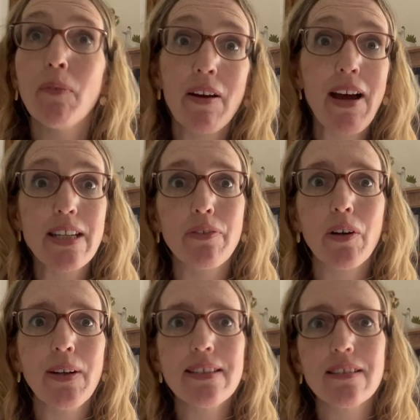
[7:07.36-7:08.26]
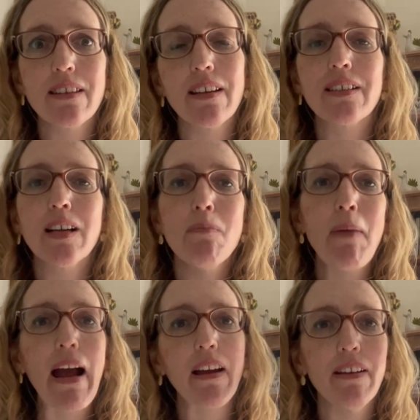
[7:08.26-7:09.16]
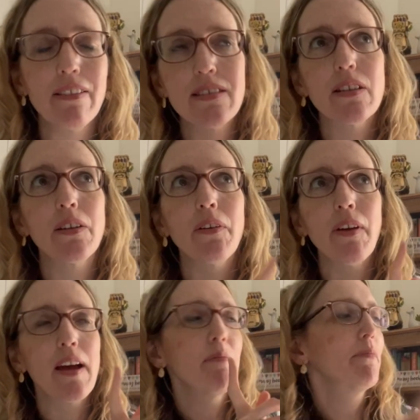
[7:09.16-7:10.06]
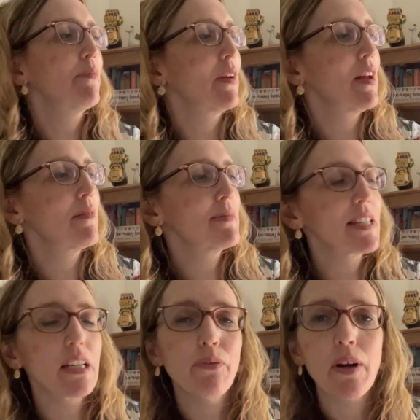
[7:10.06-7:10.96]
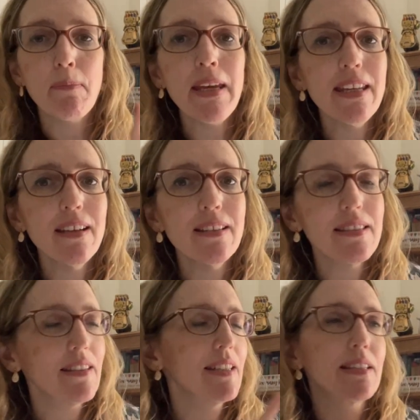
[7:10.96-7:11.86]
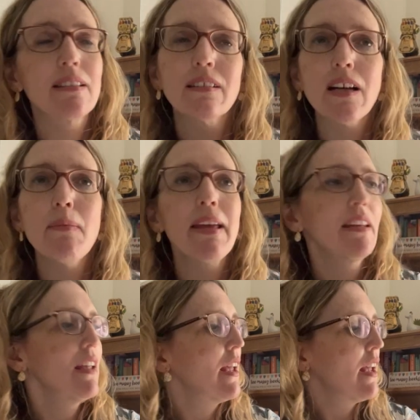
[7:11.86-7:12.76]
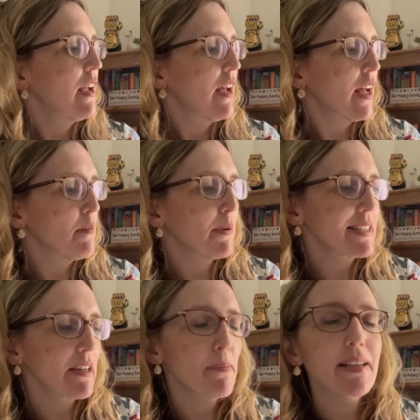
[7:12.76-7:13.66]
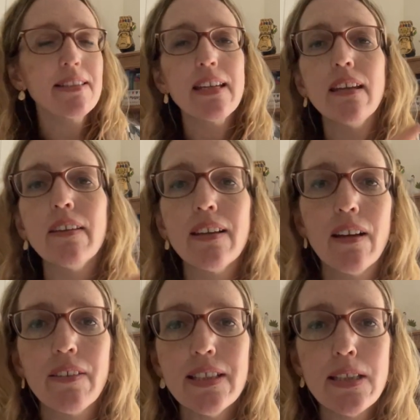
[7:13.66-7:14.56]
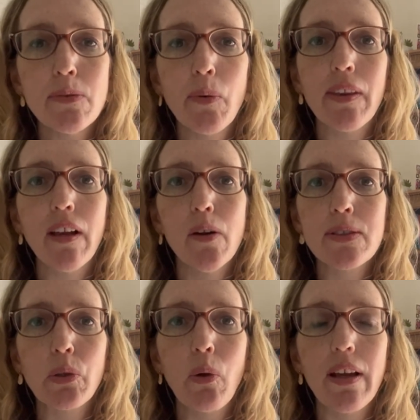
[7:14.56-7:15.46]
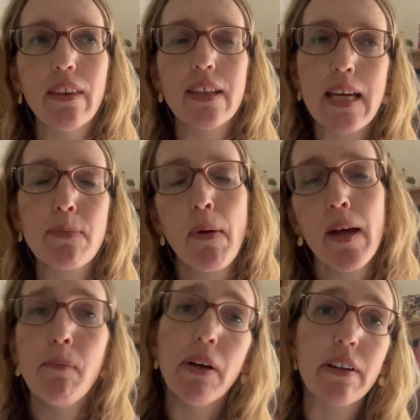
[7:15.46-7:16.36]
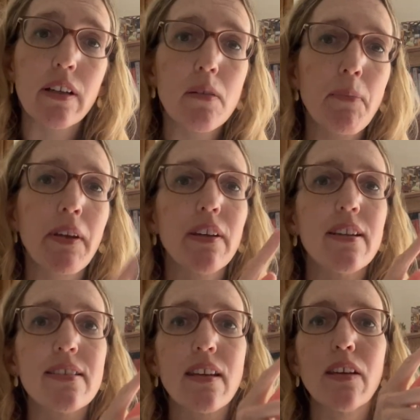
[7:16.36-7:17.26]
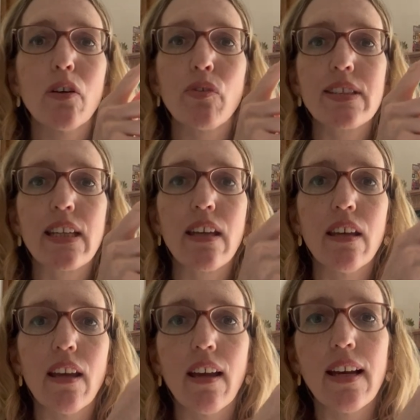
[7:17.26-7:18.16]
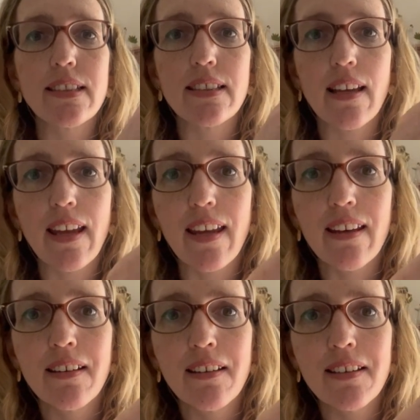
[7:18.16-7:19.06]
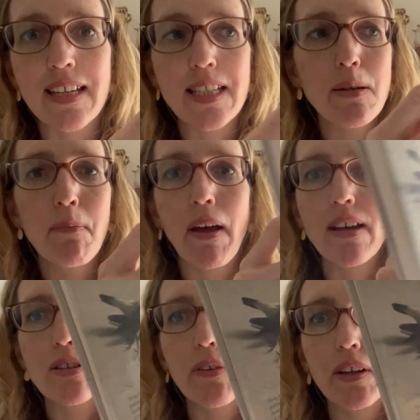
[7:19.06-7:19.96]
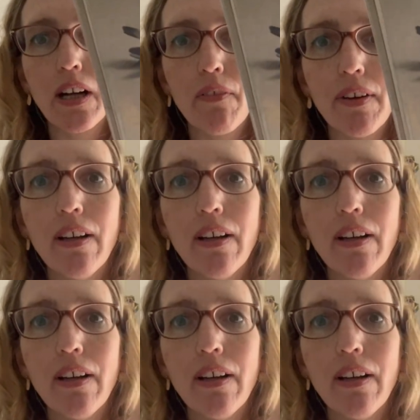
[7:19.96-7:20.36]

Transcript: had a request that had come back. So for Study for Obedience, this had come in by Sarah Bernstein. This is the one that I was calling the dead bird book, because obviously it has a dead bird on the cover.